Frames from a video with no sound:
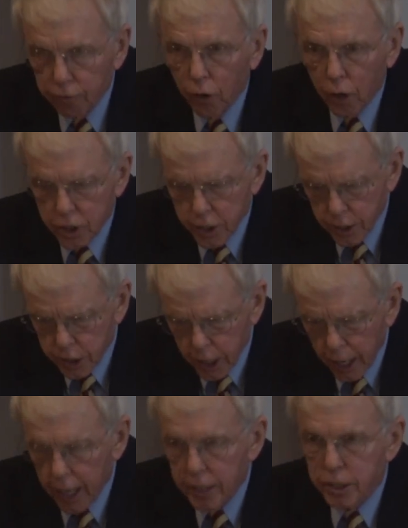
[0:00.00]
First, the
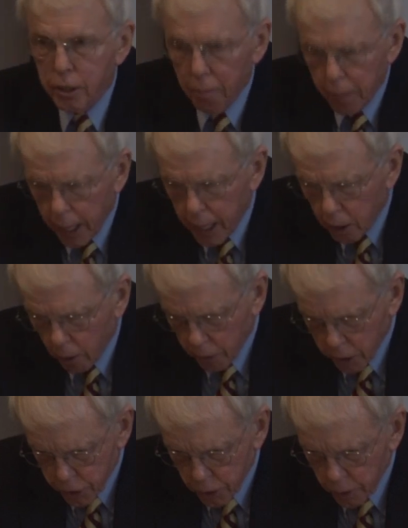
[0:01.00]
Senate's Committee on
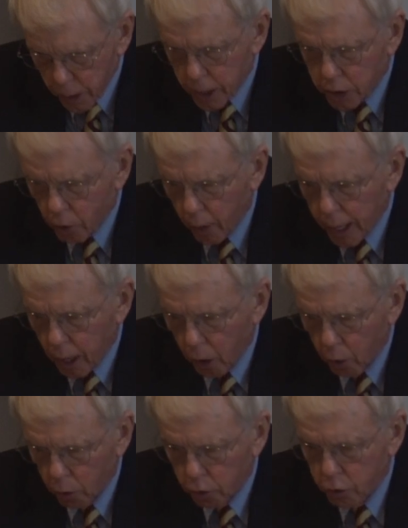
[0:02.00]
the Judiciary
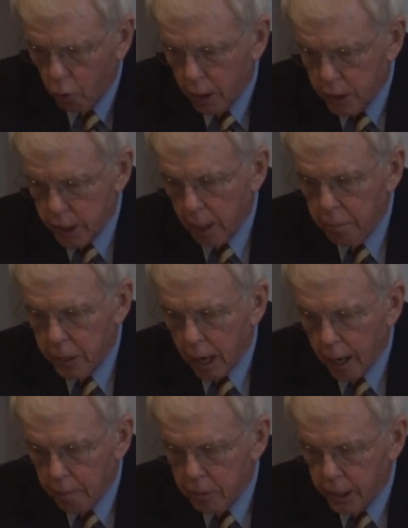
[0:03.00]
holds what
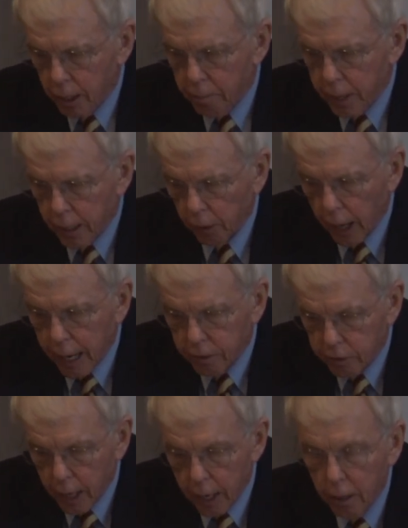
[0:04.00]
sometimes can be
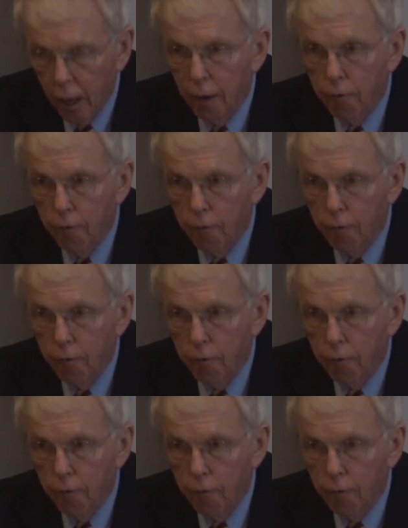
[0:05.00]
lengthy,